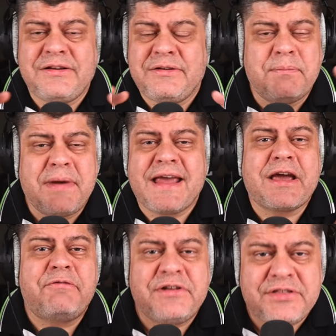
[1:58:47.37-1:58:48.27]

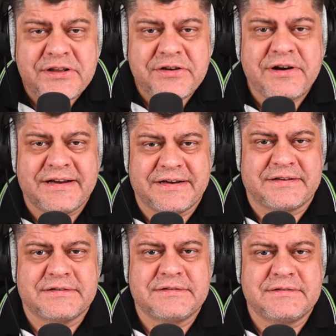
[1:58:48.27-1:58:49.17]
make everything
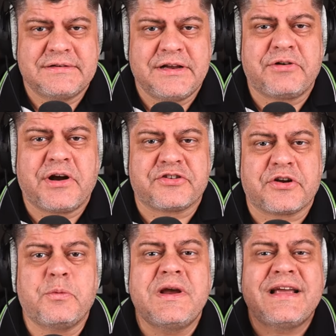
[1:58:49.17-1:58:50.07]
great in
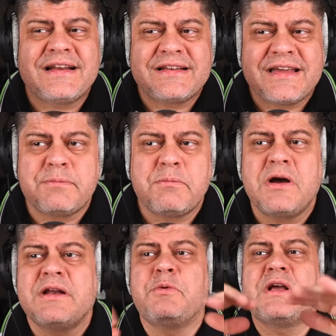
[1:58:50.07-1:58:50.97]
Russia. We're gonna take
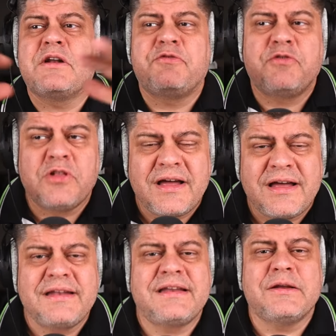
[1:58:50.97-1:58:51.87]
money, we're gonna
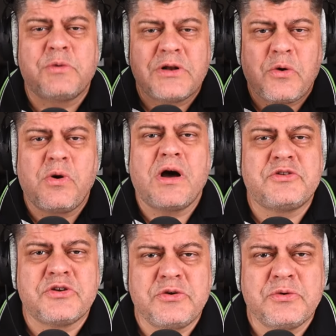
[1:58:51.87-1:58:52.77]
flood, and we know how
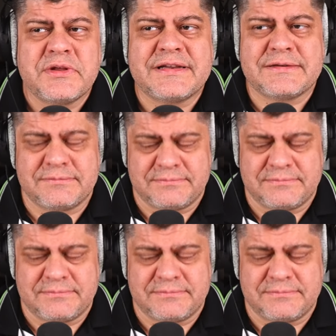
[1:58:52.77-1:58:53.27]
to do that.